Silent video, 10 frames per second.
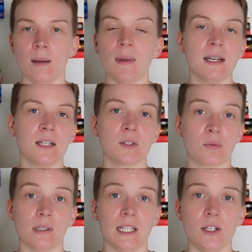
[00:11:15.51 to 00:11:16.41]
Jimenez
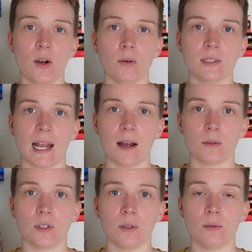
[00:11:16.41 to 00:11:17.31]
really knows how
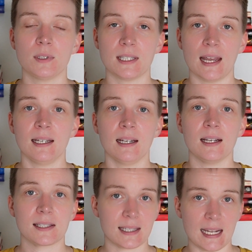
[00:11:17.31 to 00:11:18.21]
to set
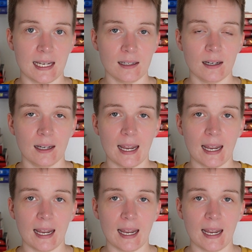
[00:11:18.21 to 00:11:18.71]
a scene